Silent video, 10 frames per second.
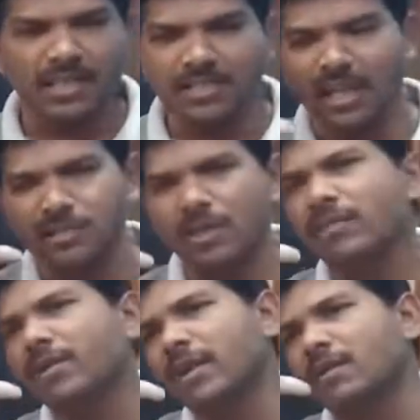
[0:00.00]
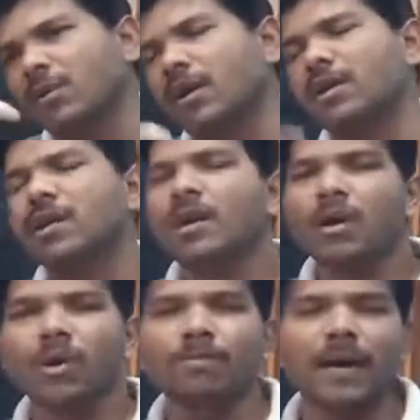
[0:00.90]
It is also given in one
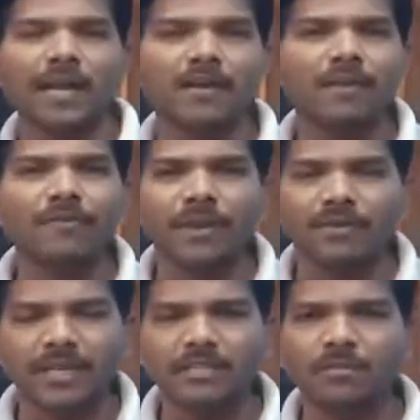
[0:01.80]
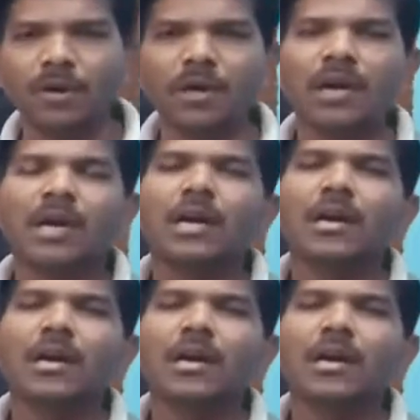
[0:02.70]
paragraph in our textbook.